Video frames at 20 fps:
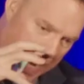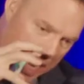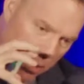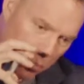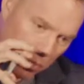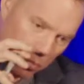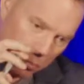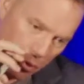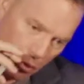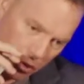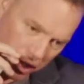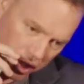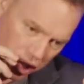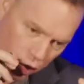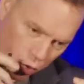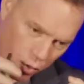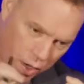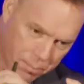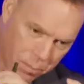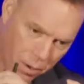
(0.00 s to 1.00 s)
it will put a
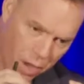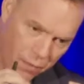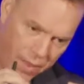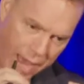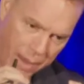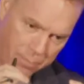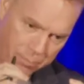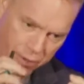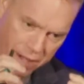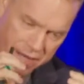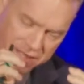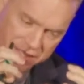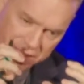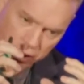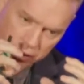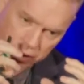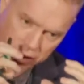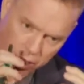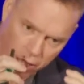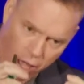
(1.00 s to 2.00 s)
grip on that brain
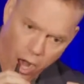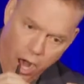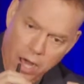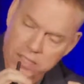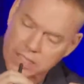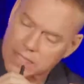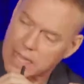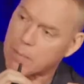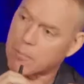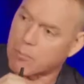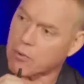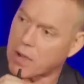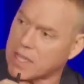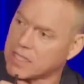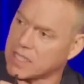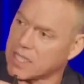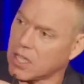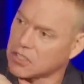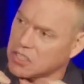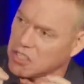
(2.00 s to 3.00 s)
cell and cause that
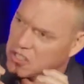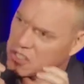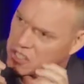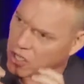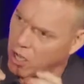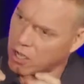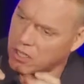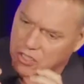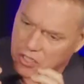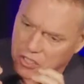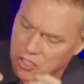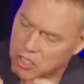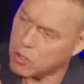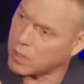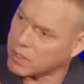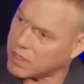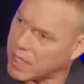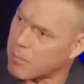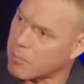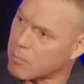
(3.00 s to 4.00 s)
brain cell to start to do
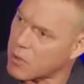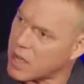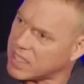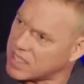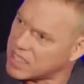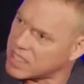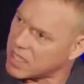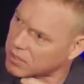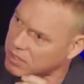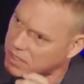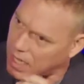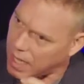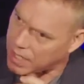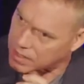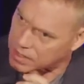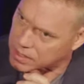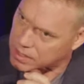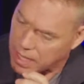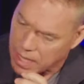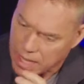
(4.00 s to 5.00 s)
what that brain cell
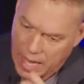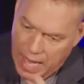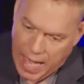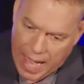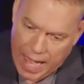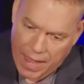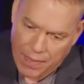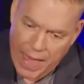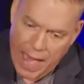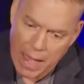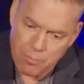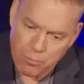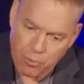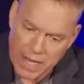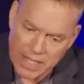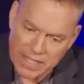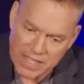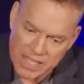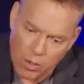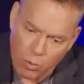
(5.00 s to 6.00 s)
does. And that
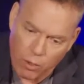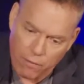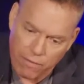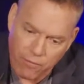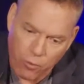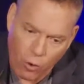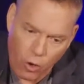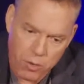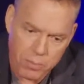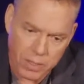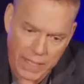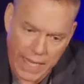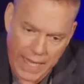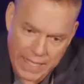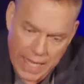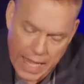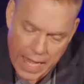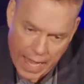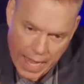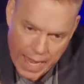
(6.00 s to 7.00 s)
brain cell will
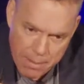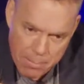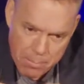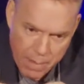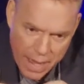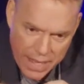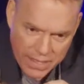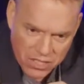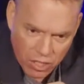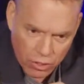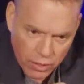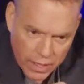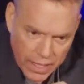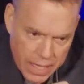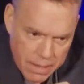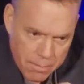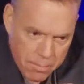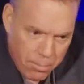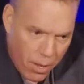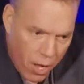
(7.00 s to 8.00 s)
formulate a mental
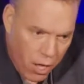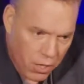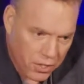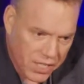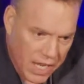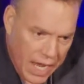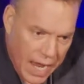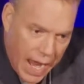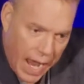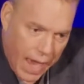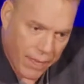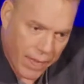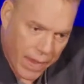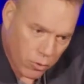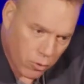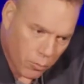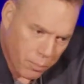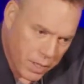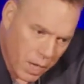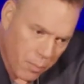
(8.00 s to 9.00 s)
impulse, and
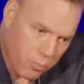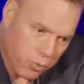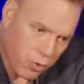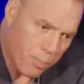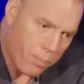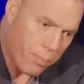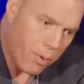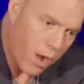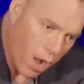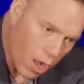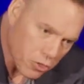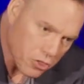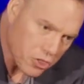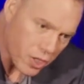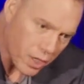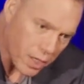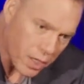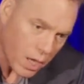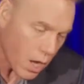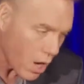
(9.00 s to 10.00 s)
there will be a
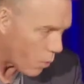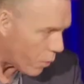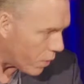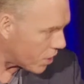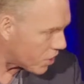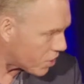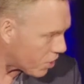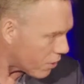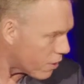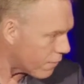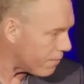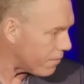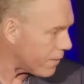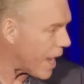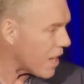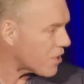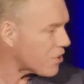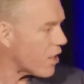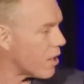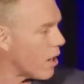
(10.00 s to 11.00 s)
propulsion. When you turn a
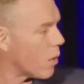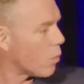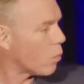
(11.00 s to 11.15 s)
flashlight